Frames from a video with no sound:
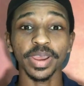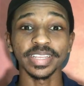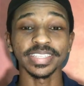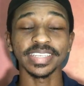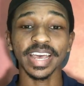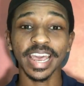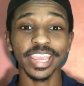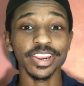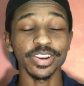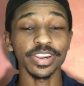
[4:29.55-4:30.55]
right,
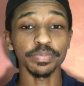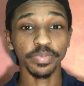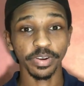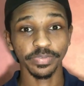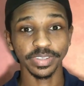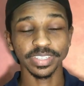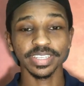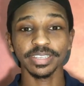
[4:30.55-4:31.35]
I earn a profit.